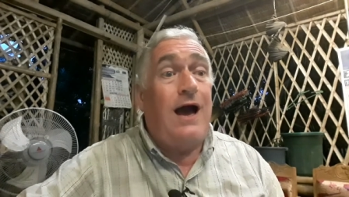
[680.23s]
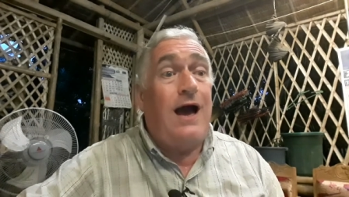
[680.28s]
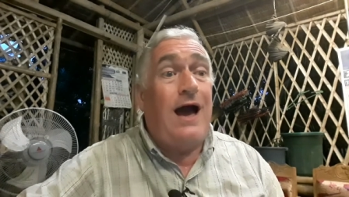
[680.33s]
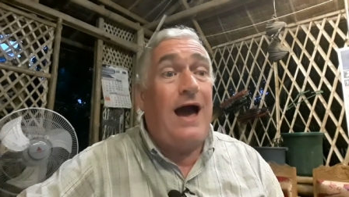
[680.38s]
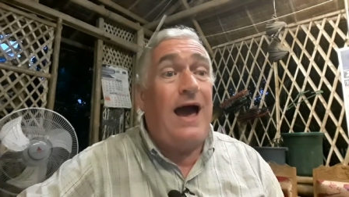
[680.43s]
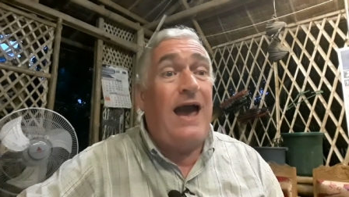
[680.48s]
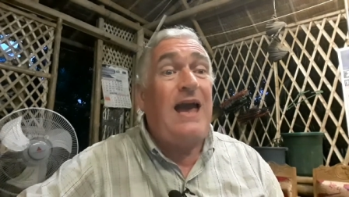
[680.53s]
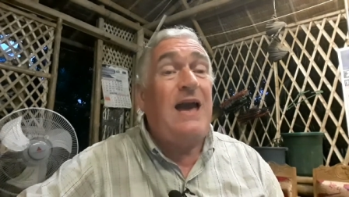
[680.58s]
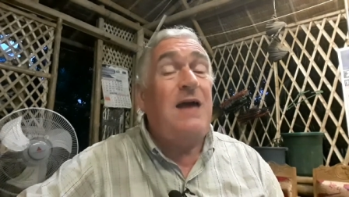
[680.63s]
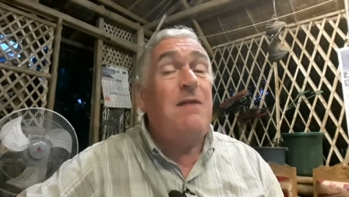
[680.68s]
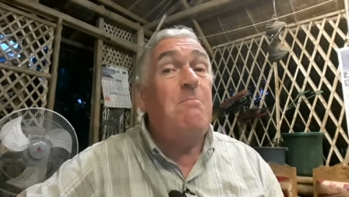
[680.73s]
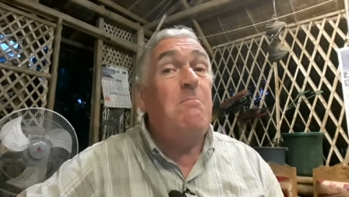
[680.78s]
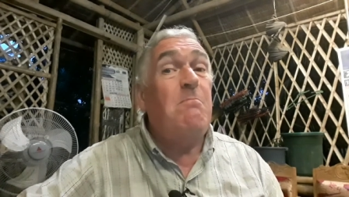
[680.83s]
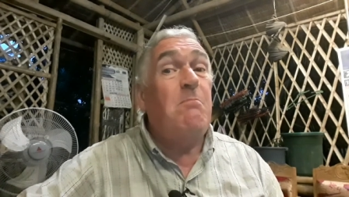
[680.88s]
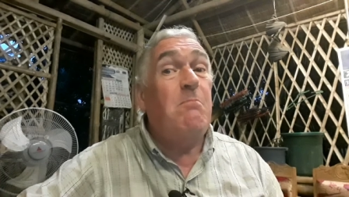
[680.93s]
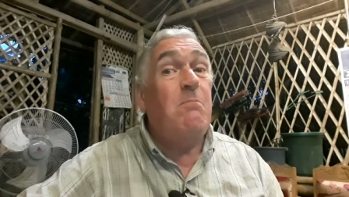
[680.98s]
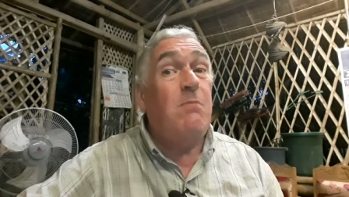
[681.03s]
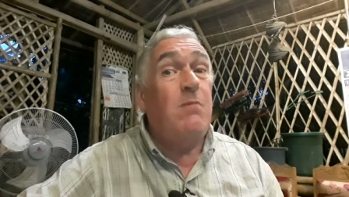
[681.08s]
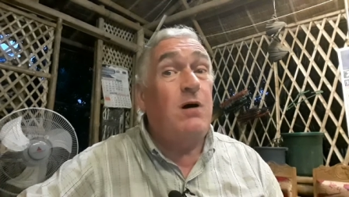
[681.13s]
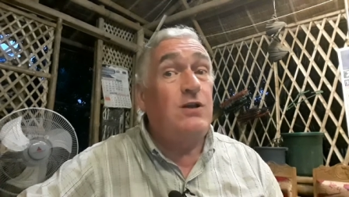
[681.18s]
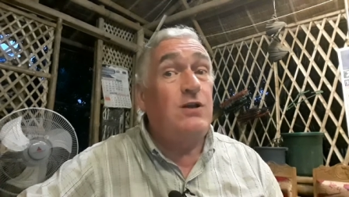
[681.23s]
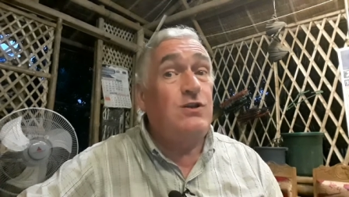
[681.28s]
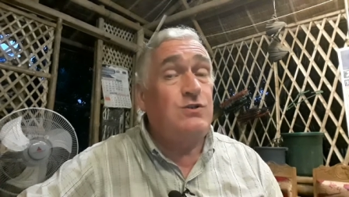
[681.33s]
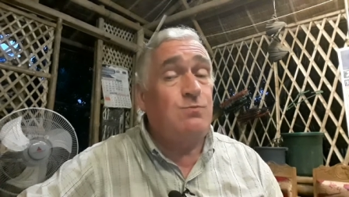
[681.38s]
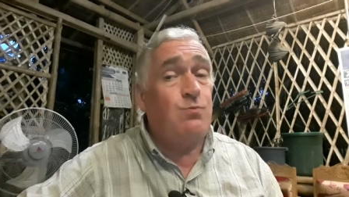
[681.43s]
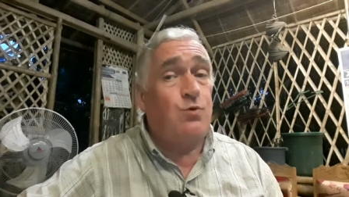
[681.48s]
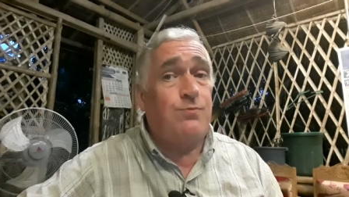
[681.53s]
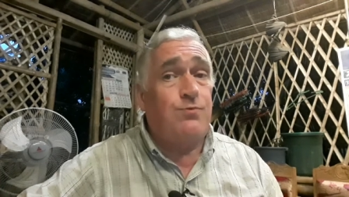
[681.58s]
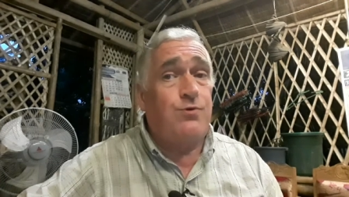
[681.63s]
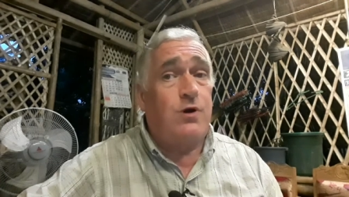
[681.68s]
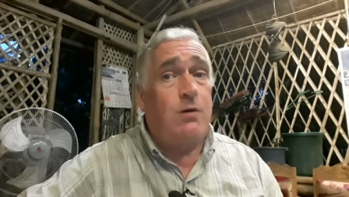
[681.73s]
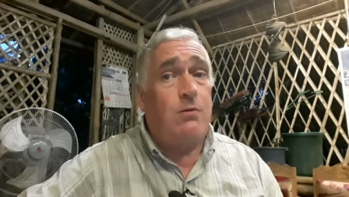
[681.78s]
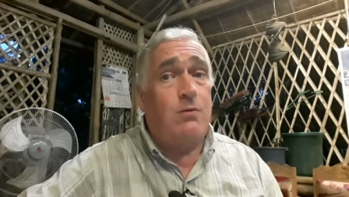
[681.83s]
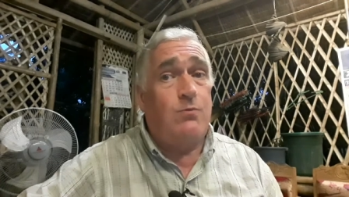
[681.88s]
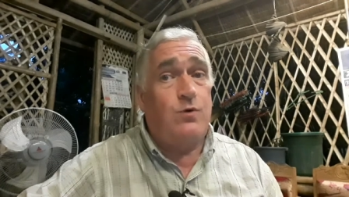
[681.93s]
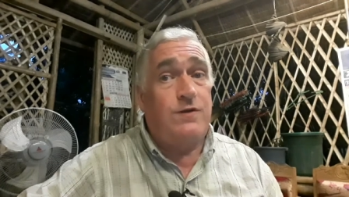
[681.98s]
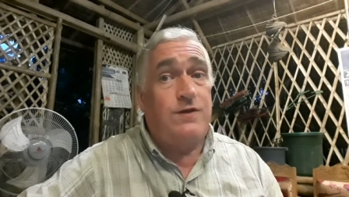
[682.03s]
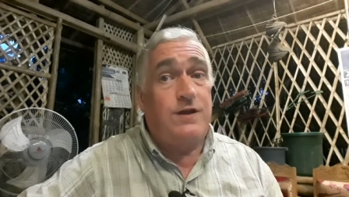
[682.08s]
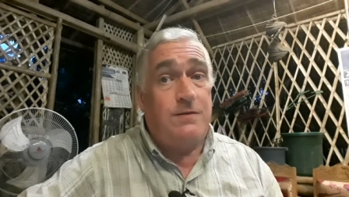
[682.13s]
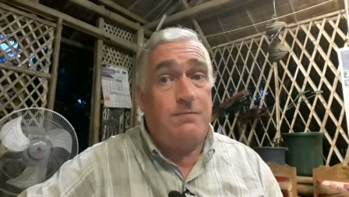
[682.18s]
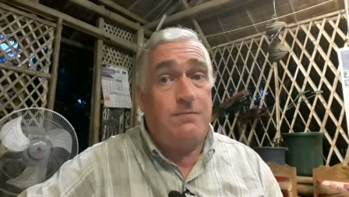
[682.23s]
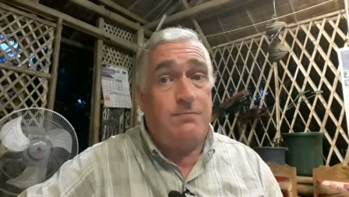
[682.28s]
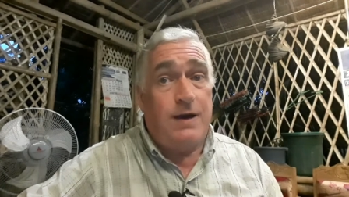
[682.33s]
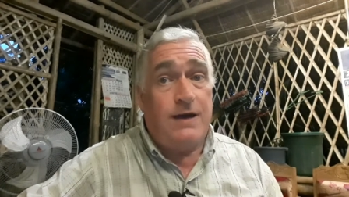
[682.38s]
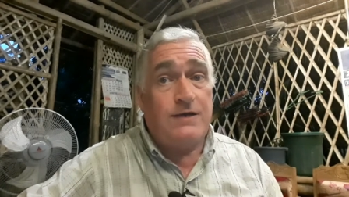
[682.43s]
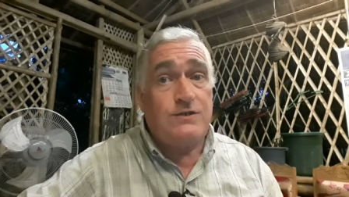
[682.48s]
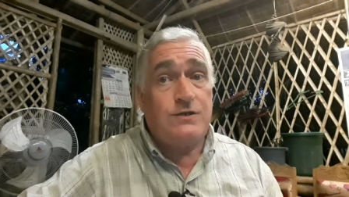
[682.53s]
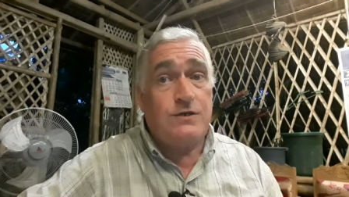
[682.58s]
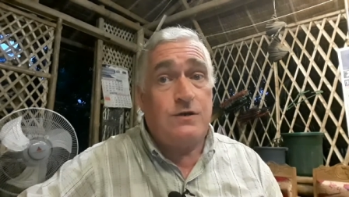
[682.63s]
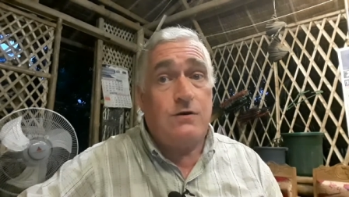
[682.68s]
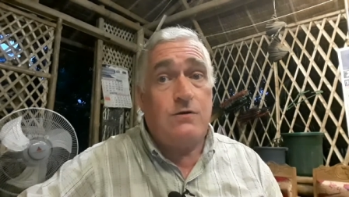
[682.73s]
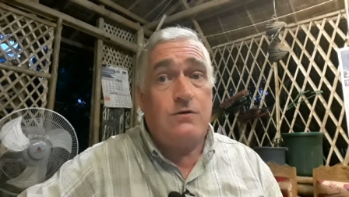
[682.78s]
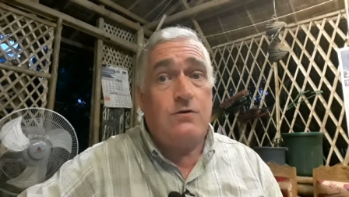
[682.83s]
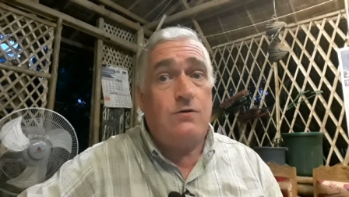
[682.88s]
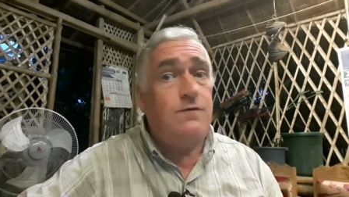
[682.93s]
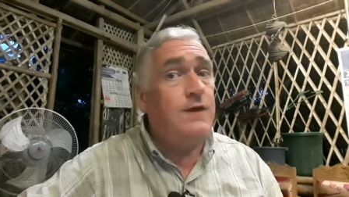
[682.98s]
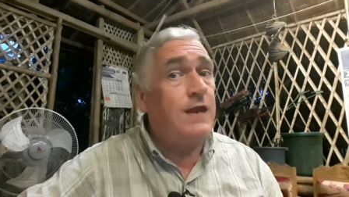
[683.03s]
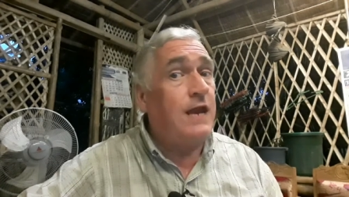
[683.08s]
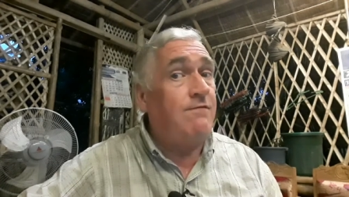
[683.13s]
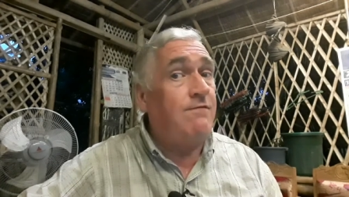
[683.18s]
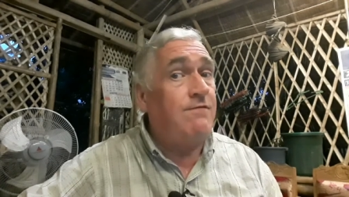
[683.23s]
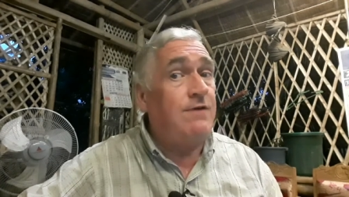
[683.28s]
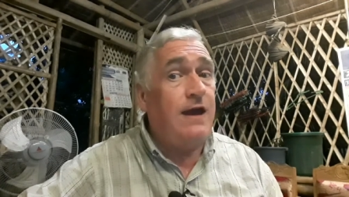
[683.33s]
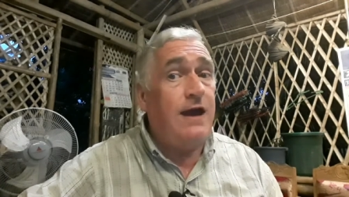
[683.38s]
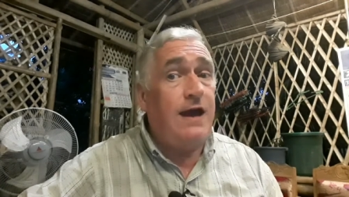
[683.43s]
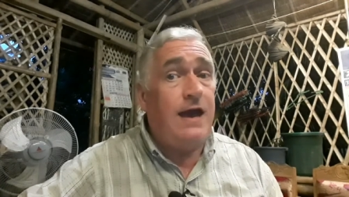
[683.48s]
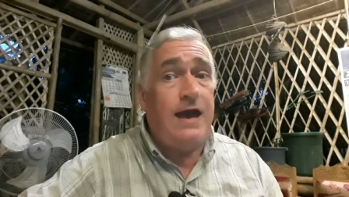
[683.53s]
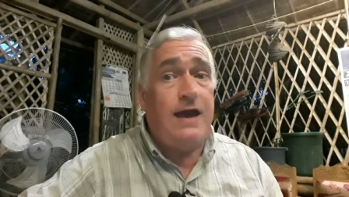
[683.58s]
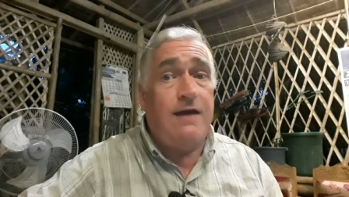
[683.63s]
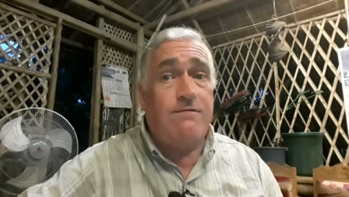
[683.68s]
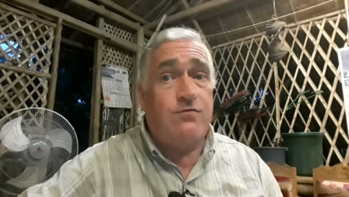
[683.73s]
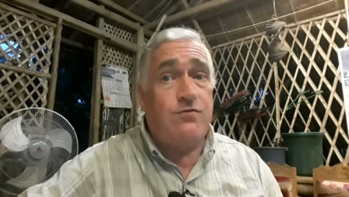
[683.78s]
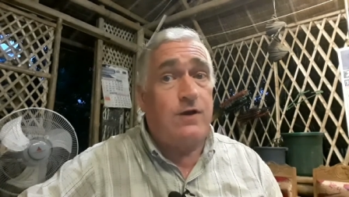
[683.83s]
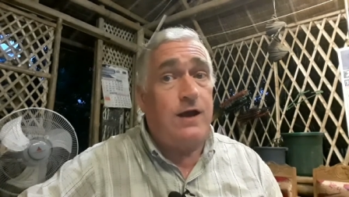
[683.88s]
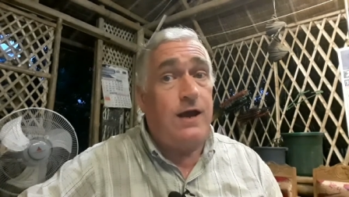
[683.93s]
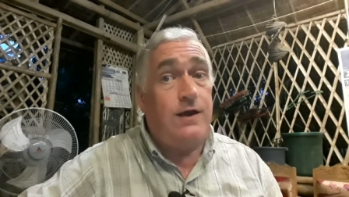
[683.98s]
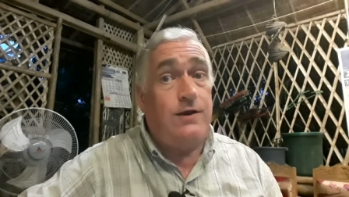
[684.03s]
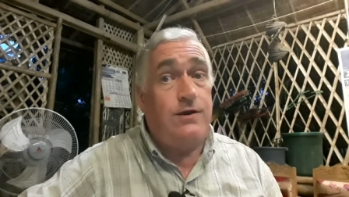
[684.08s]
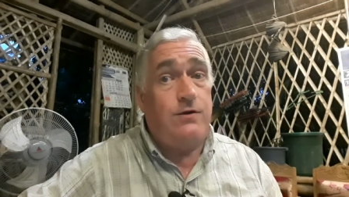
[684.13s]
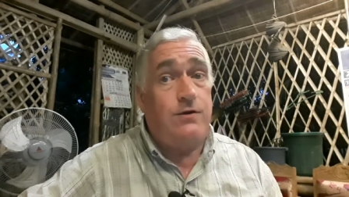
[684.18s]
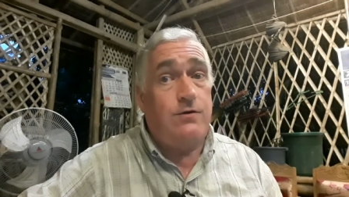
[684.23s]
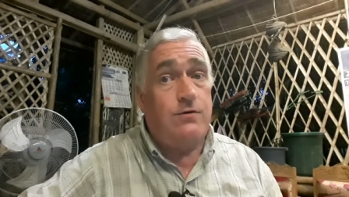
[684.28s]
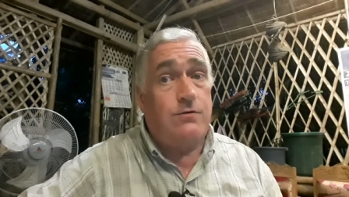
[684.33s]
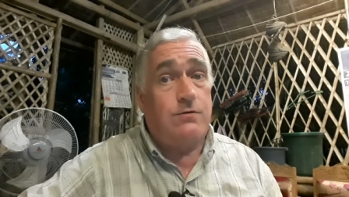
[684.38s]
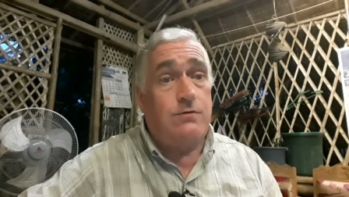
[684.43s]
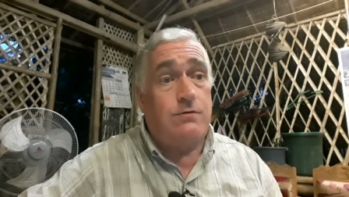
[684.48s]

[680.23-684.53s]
I had much more problem with it in Mexico than I've ever had here.